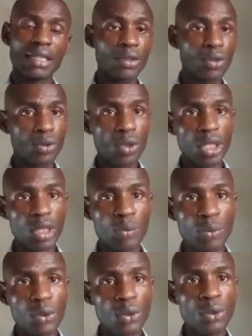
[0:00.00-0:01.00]

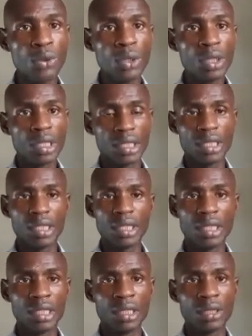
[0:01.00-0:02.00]
insoluble
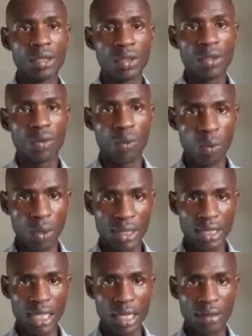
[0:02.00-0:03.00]
in
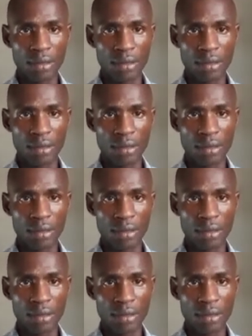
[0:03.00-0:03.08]
water.